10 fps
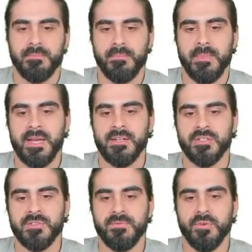
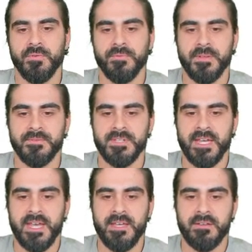minus 4/5
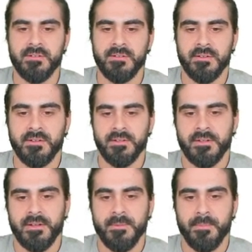A
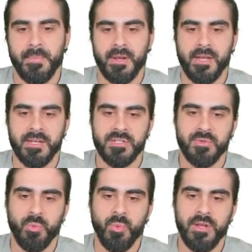
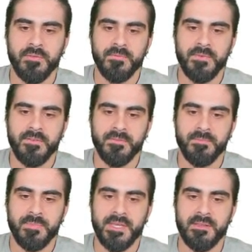plus 1/5
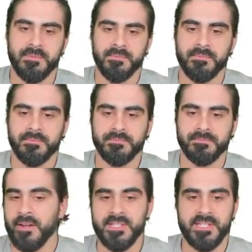B.
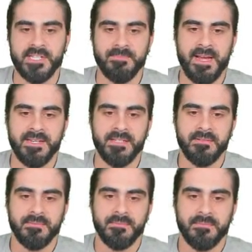Now let's expand
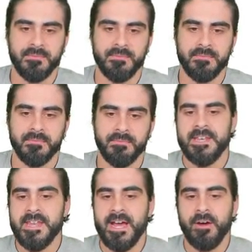it.
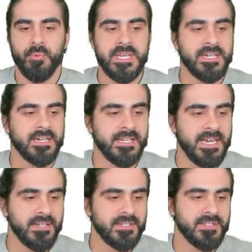And now we
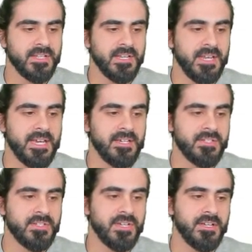collect the
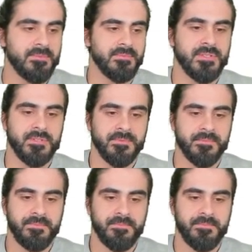like terms.